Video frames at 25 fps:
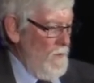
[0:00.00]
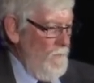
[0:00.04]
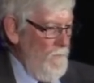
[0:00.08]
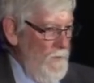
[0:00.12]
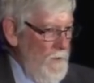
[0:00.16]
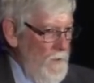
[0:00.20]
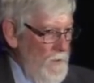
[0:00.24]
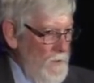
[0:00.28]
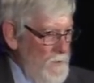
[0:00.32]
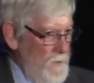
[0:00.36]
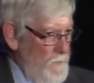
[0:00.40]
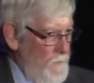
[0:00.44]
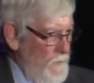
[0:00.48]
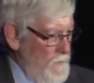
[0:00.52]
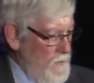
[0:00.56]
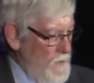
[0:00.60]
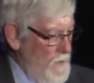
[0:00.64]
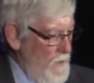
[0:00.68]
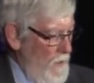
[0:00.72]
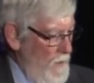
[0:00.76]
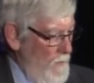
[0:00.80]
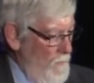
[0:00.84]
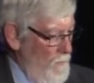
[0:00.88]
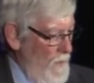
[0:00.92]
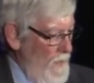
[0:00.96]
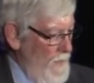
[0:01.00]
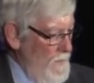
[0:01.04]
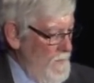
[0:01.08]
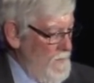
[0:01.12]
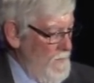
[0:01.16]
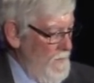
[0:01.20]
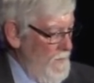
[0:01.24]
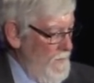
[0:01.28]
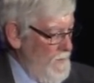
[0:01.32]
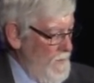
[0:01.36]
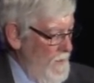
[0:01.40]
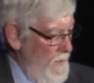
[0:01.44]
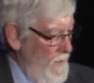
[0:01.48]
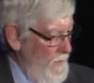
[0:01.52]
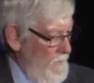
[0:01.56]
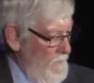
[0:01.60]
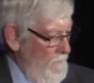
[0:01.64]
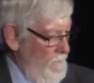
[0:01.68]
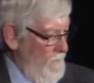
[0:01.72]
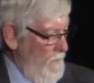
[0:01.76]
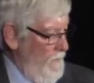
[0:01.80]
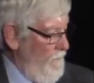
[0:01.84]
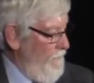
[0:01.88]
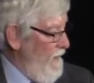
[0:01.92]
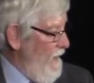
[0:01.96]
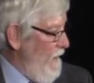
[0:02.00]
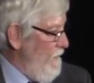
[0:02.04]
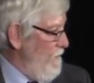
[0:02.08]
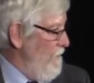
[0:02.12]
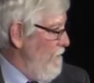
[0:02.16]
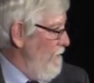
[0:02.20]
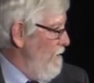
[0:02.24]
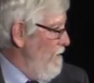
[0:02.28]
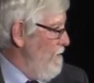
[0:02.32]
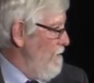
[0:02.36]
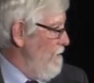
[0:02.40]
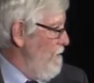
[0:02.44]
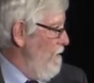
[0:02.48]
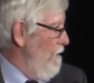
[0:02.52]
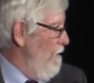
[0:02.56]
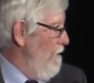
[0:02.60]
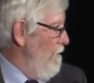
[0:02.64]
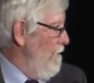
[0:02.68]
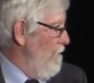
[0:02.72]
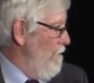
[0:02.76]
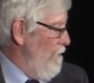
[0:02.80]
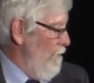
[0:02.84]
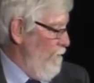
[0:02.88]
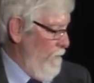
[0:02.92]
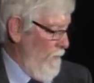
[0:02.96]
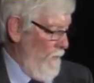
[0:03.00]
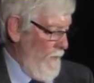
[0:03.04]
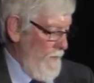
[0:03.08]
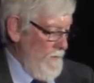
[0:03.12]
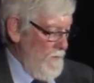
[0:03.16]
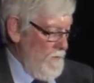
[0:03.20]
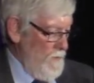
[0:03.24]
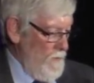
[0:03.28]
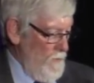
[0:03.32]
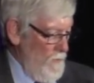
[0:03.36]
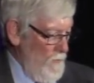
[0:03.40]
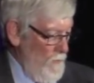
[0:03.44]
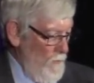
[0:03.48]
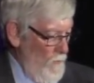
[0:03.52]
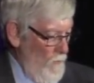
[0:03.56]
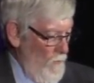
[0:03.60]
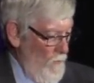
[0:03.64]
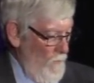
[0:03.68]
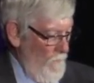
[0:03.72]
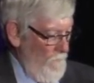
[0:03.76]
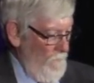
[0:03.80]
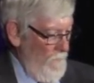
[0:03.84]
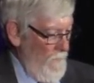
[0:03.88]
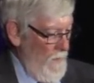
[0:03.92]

a municipal solid waste leachate, the factor is 2.2.